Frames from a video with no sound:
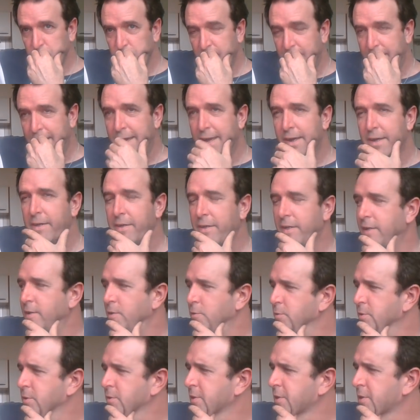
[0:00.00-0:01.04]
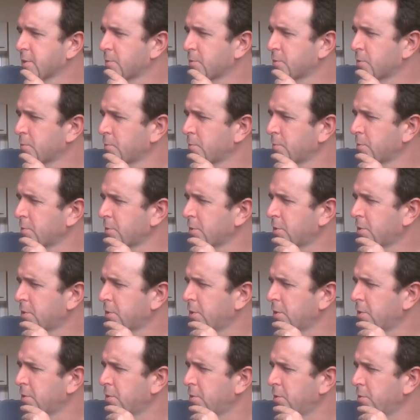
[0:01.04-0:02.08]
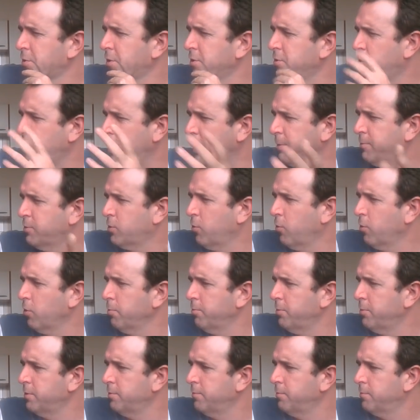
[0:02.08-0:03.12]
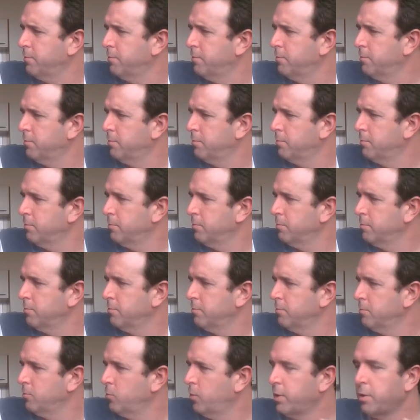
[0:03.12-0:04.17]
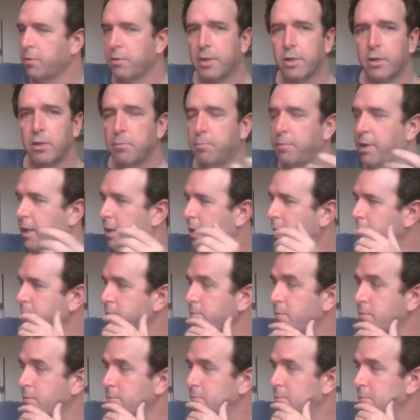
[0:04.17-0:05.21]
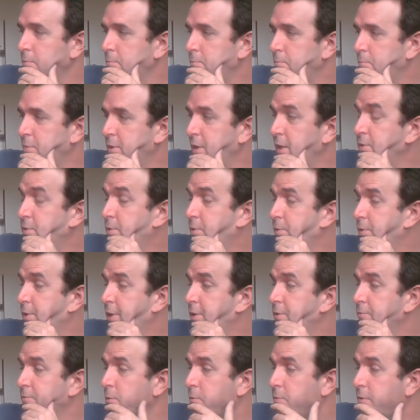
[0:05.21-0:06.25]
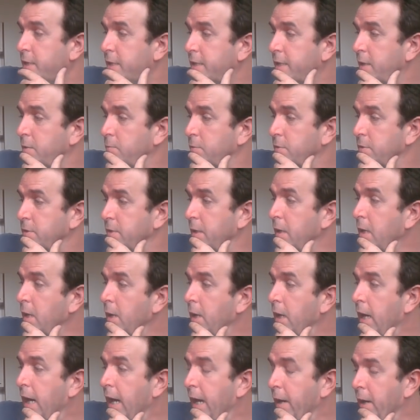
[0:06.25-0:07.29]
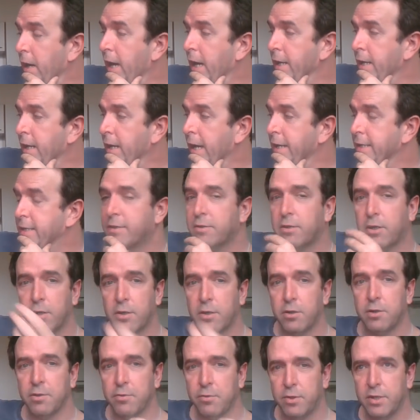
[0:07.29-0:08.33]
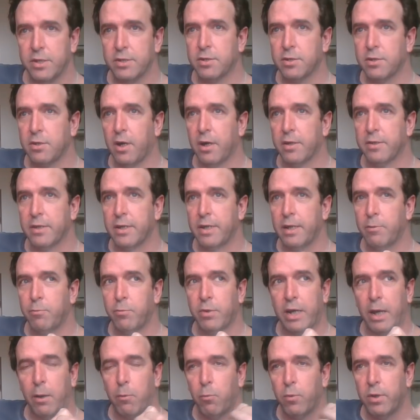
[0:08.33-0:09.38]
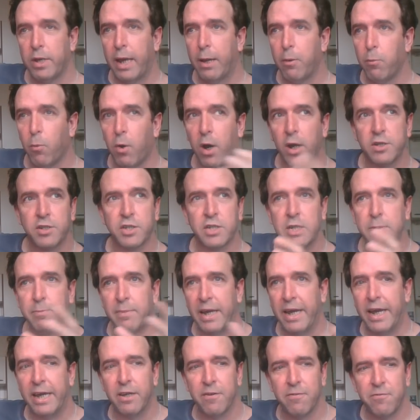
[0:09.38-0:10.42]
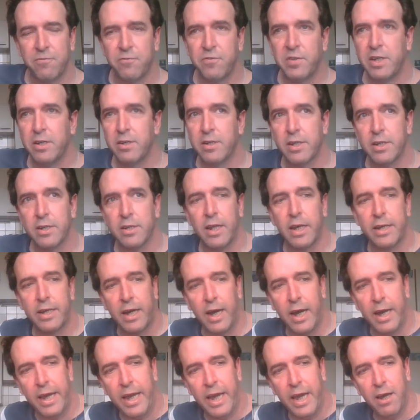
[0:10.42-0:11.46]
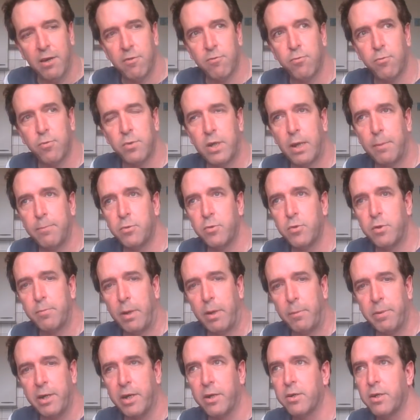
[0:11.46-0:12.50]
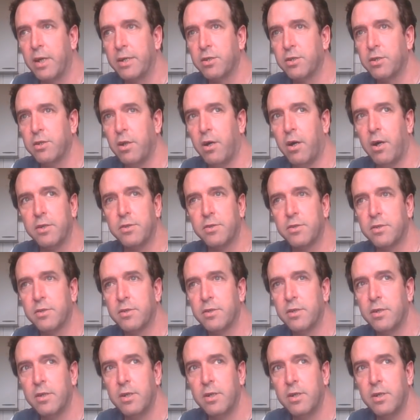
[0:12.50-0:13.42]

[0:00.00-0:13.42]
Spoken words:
And was there anything else included on James Corbett? Went a little about. It'd be nice to do an interview with that guy one day. I didn't conclude this thought that when I watched him, I had a feeling like I have when I'm doing my Paradise Lost